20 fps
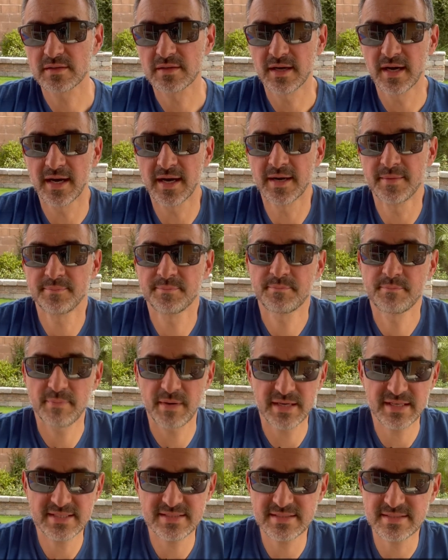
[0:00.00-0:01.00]
but
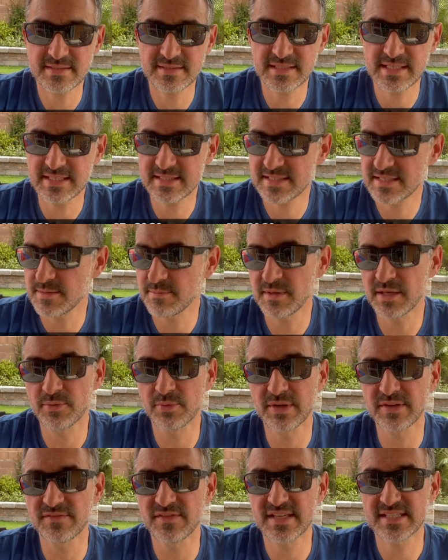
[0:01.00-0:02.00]
it needs to be
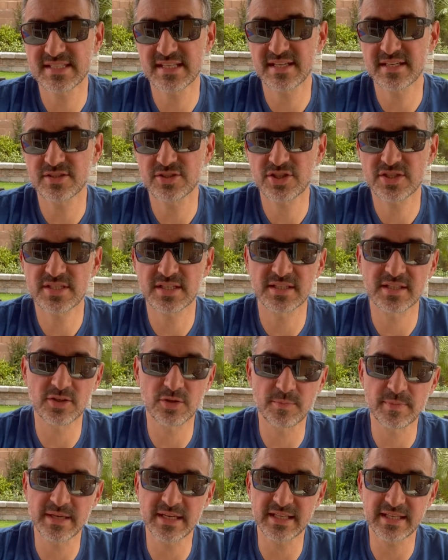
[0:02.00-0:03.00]
revisited just a little
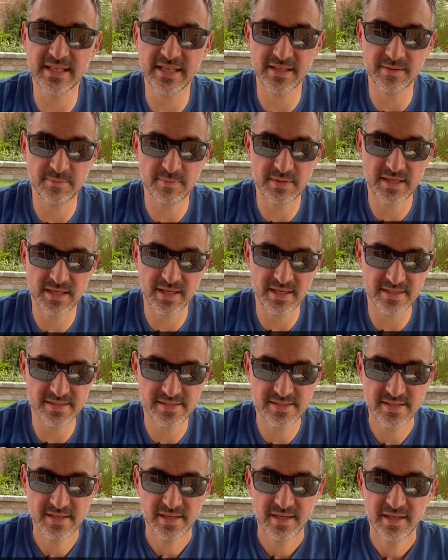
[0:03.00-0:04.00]
bit again because
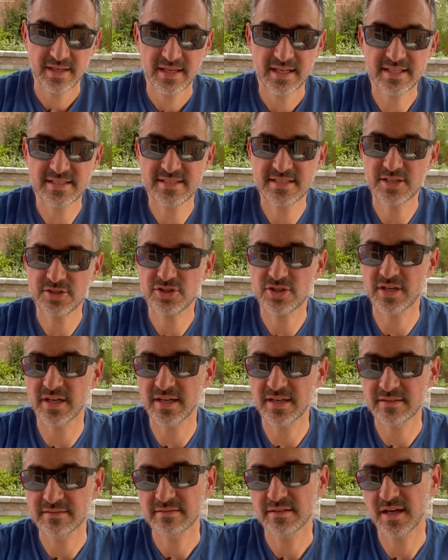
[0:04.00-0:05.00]
it's such
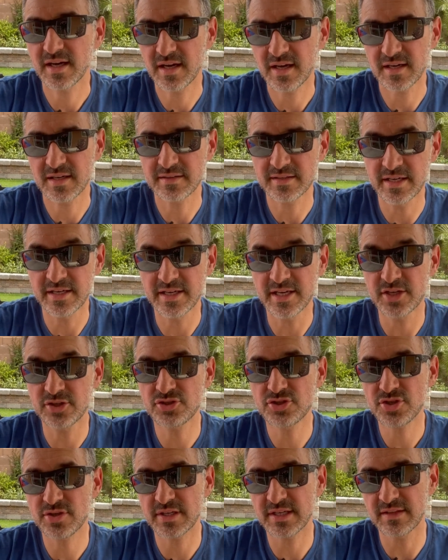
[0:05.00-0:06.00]
an
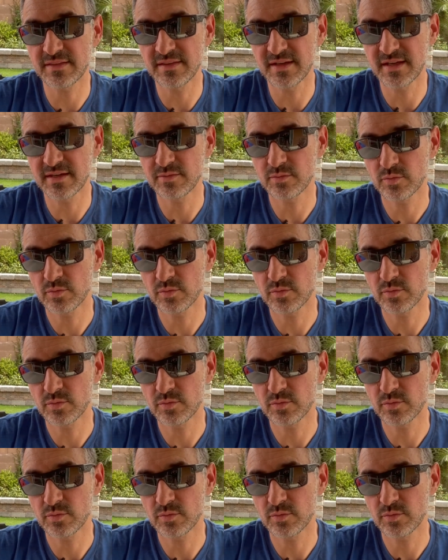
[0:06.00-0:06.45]
injury that